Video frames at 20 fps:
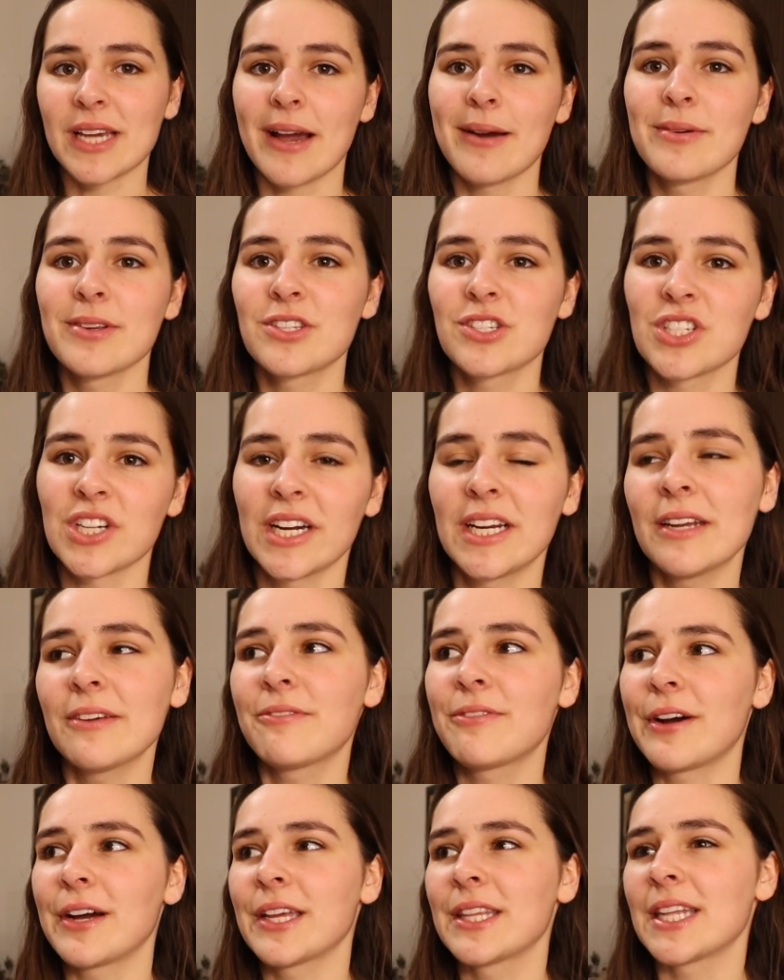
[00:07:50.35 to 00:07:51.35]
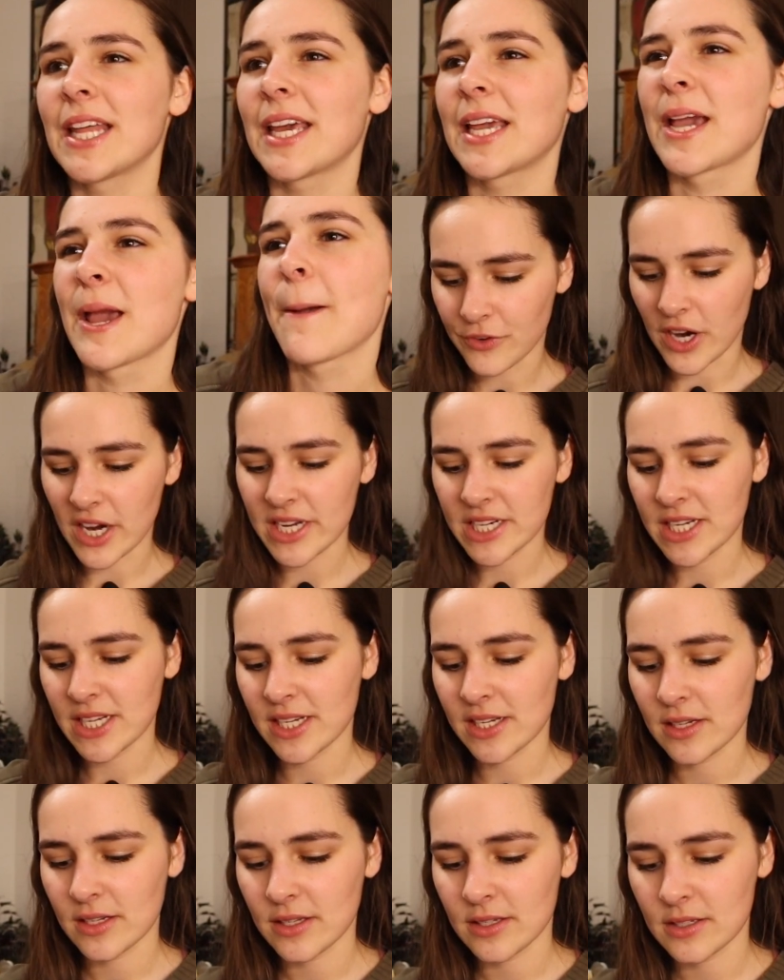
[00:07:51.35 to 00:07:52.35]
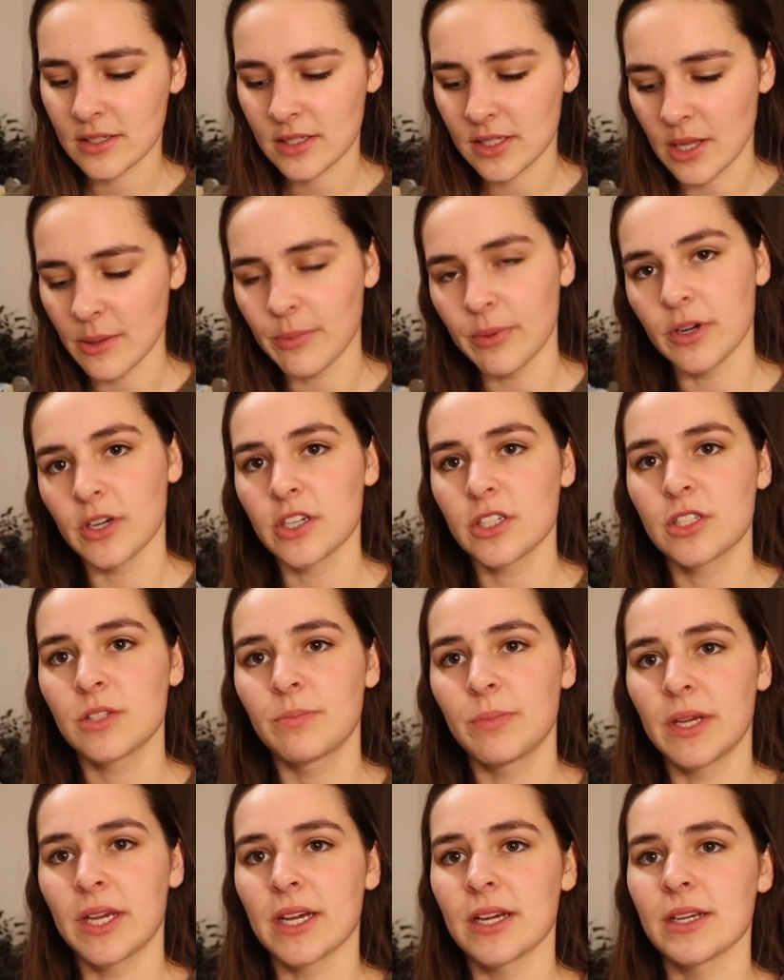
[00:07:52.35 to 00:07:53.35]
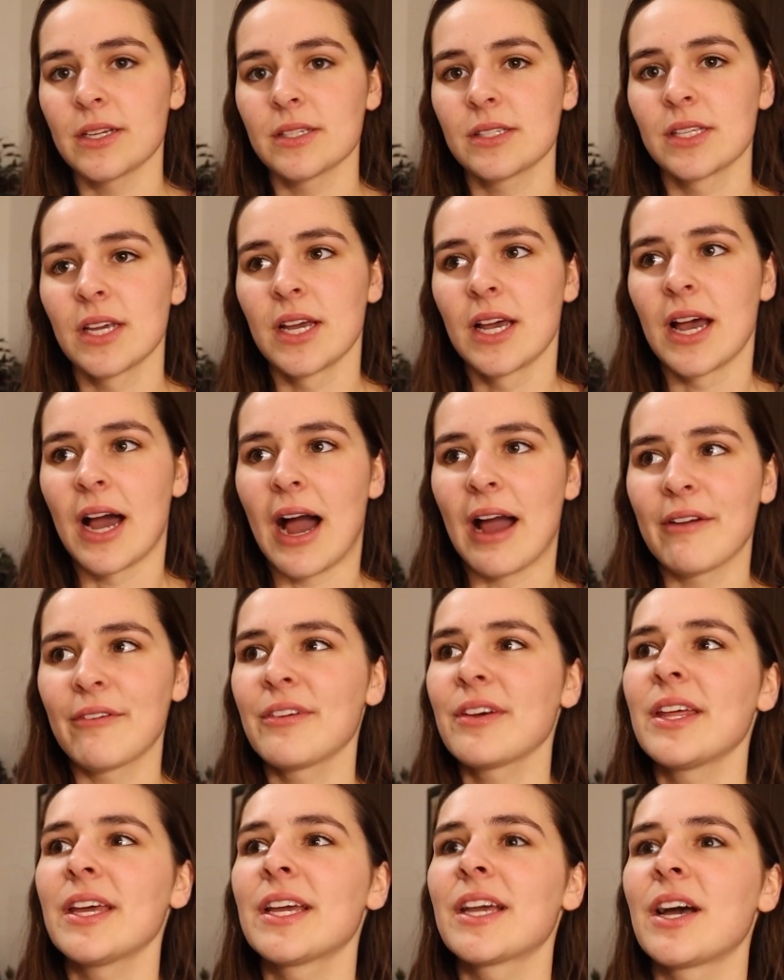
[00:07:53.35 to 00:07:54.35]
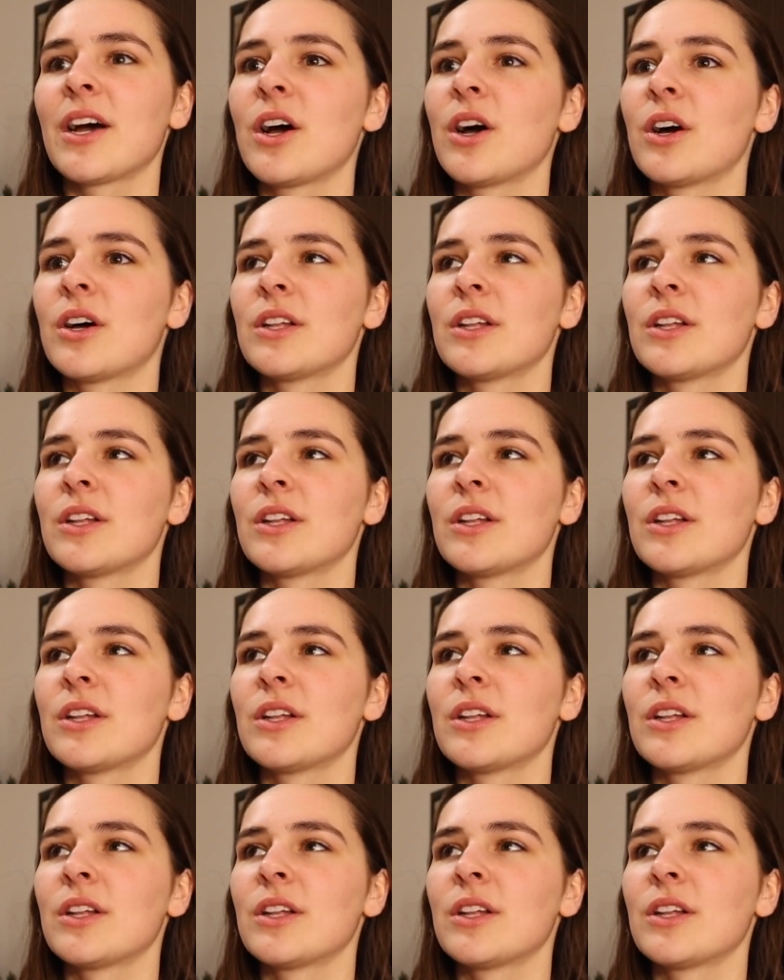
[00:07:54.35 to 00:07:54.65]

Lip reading: I was trying to find like fun slippers because I feel like